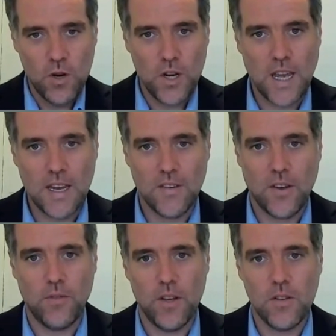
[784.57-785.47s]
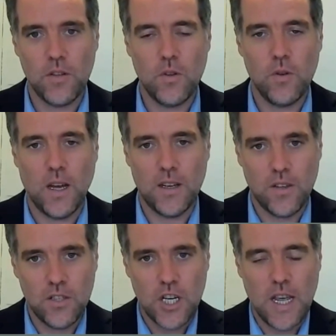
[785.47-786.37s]
what you're getting yourself into, and
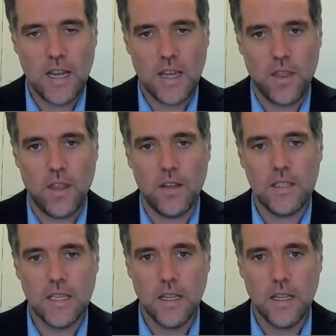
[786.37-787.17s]
to check that